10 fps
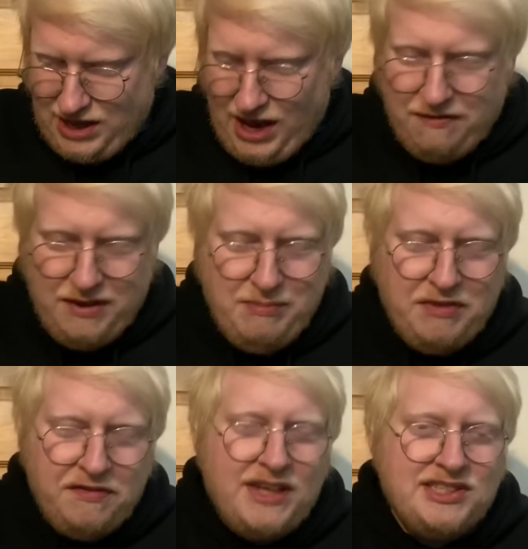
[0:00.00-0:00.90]
I think my
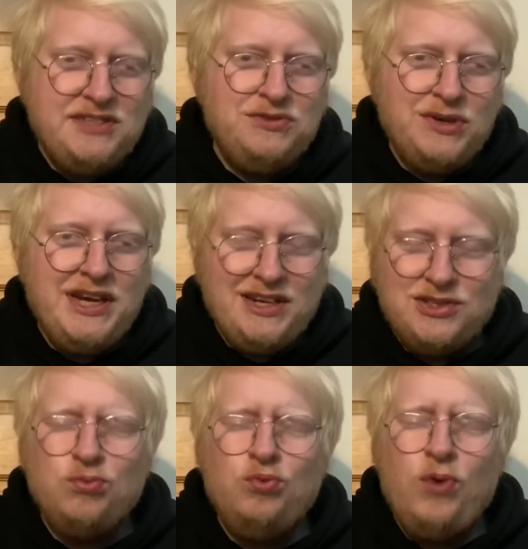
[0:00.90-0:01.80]
festive drinking
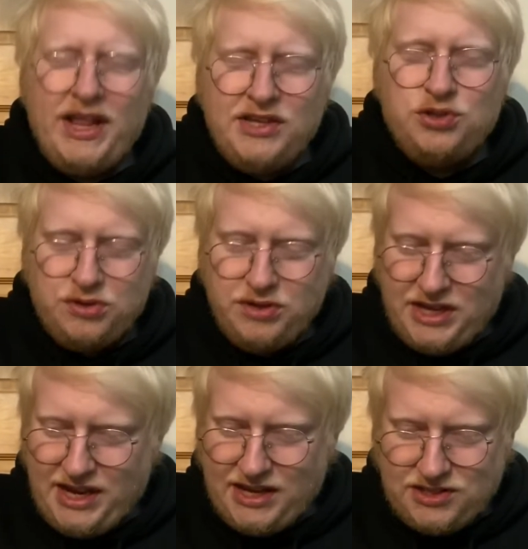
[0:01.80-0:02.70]
has well and truly
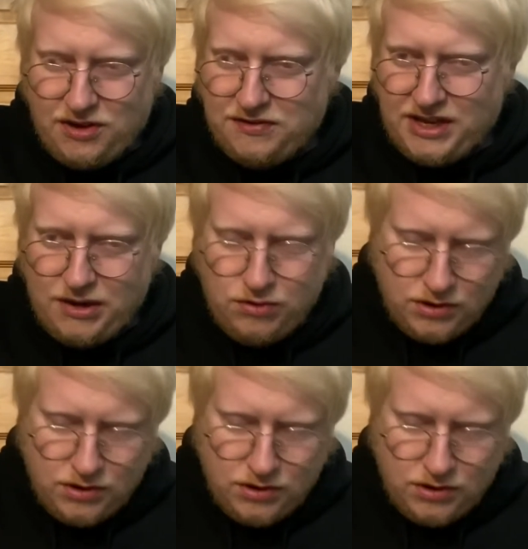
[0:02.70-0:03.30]
kicked off now.